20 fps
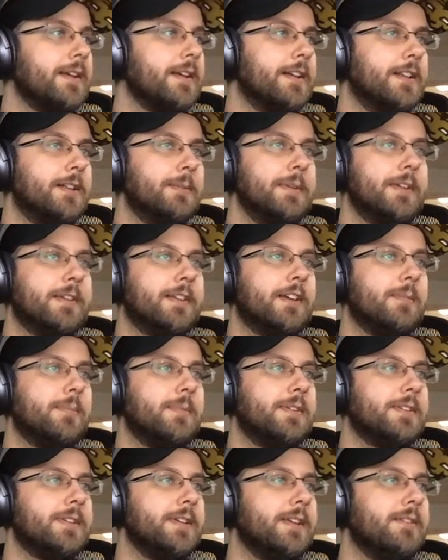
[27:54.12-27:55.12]
element
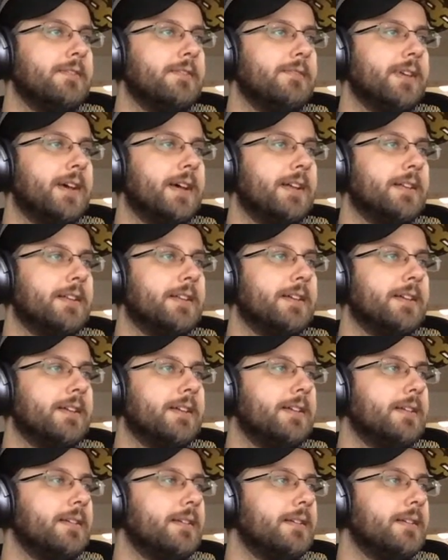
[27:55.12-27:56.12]
type is
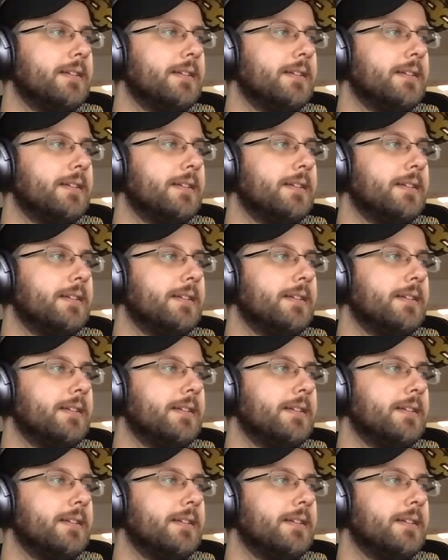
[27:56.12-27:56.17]
invalid.